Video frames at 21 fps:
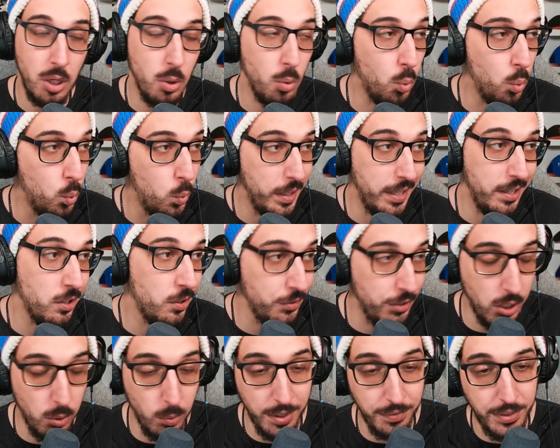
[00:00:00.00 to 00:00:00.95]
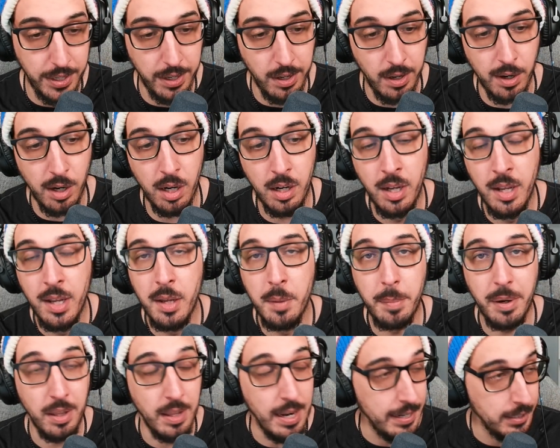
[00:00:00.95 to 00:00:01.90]
We don't know what they are,
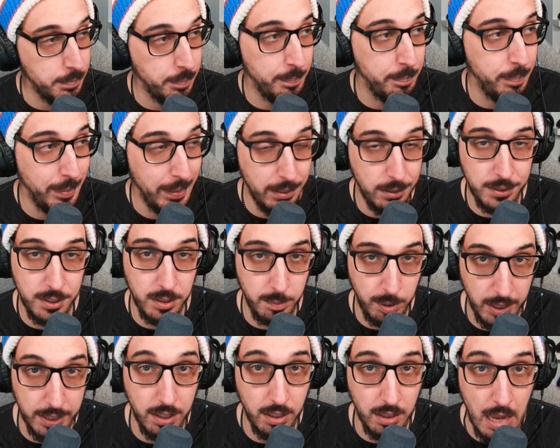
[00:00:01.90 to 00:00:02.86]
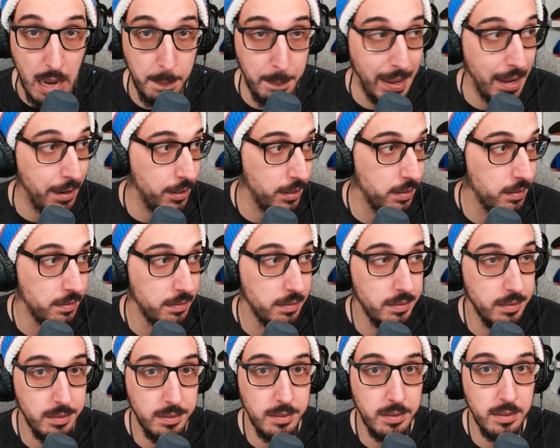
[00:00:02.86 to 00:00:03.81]
but Elias Pettersson played a lot better
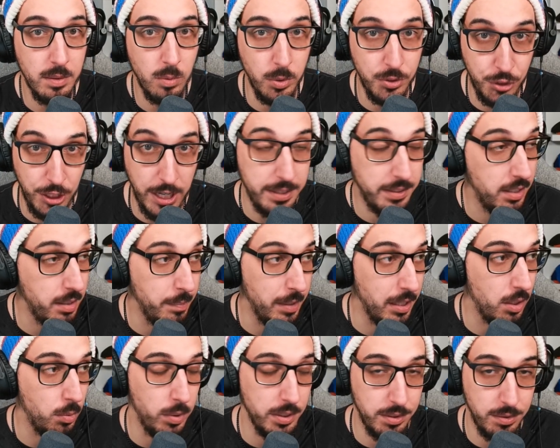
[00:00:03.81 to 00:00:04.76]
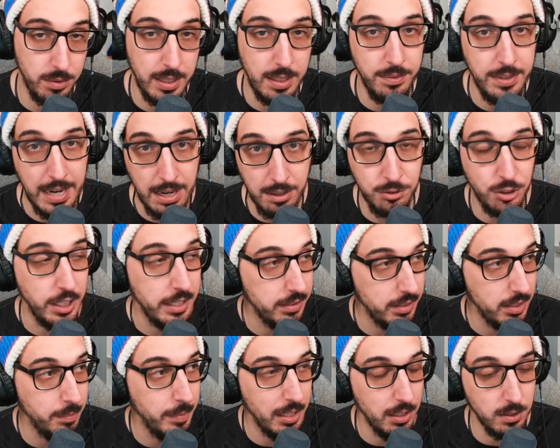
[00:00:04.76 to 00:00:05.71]
when JT Miller wasn't around. Now
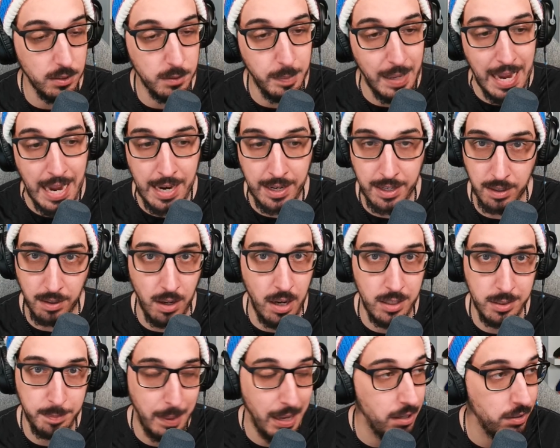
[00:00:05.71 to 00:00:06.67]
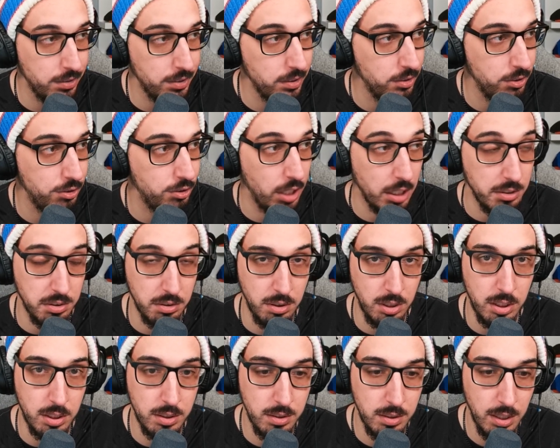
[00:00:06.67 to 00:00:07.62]
JT Miller's back, and Elias Pettersson just doesn't
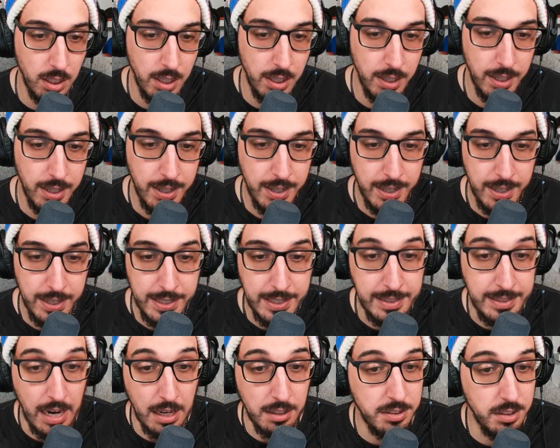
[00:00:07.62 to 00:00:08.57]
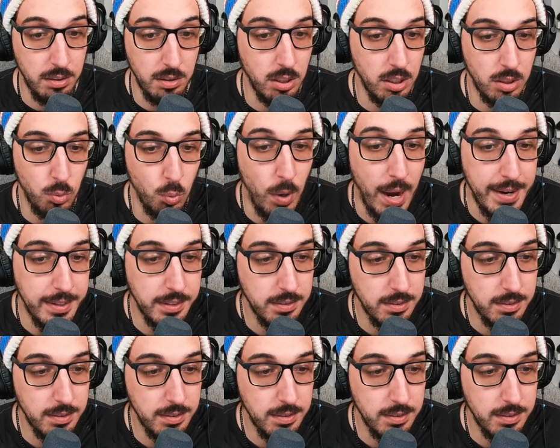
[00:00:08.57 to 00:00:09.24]
look right.